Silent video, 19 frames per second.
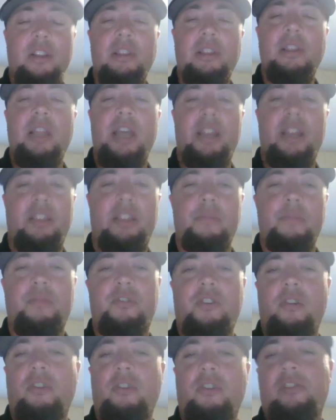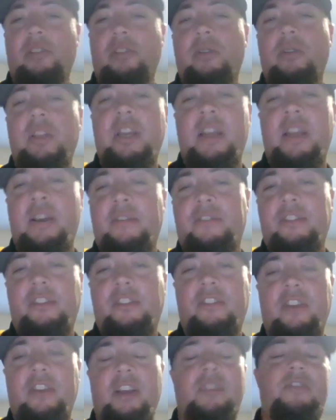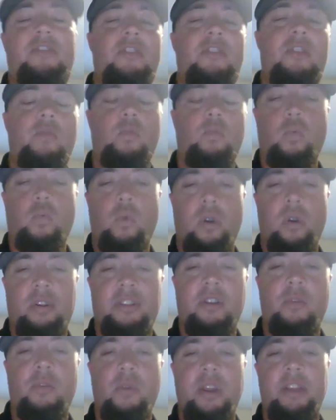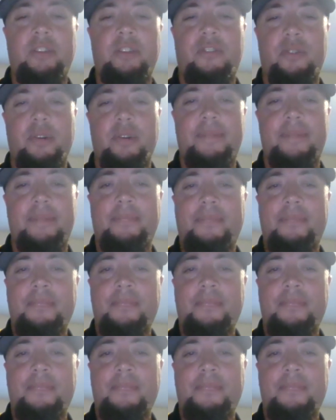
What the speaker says: letting them start slowly and have success and then work their way into it.